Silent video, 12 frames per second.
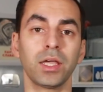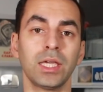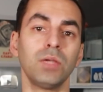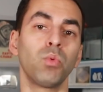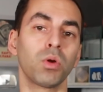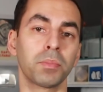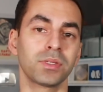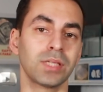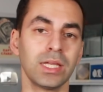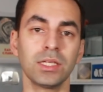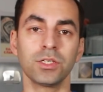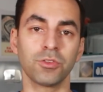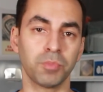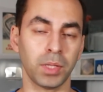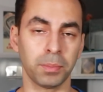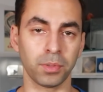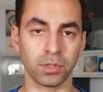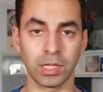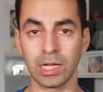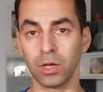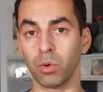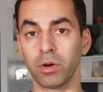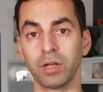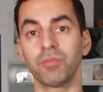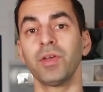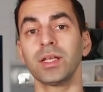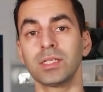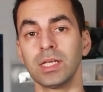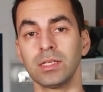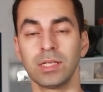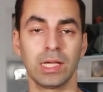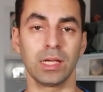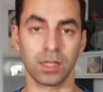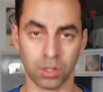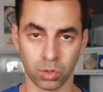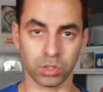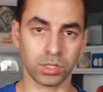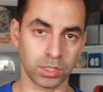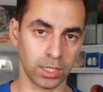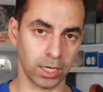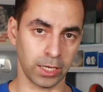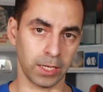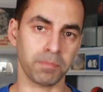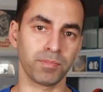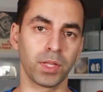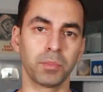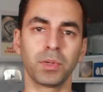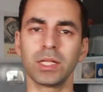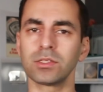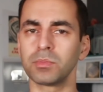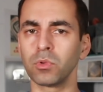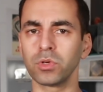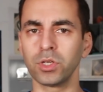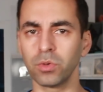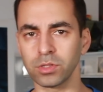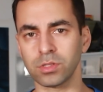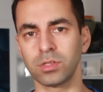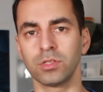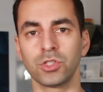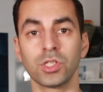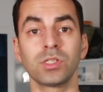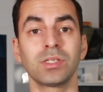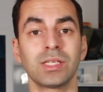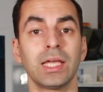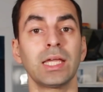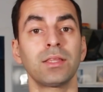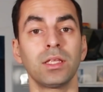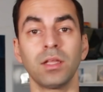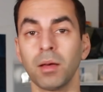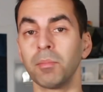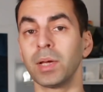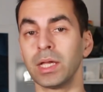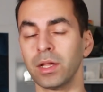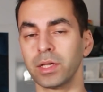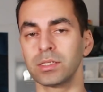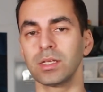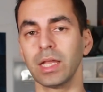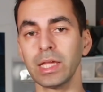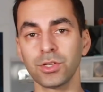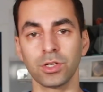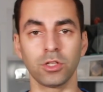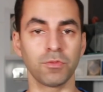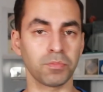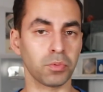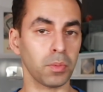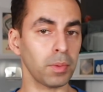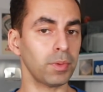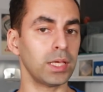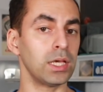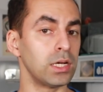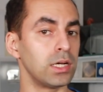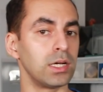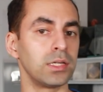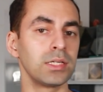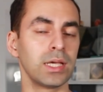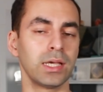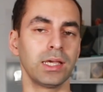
i.e. what percentage of people who are infected go on to die. But it's more nuanced than just saying the number in isolation. You've probably heard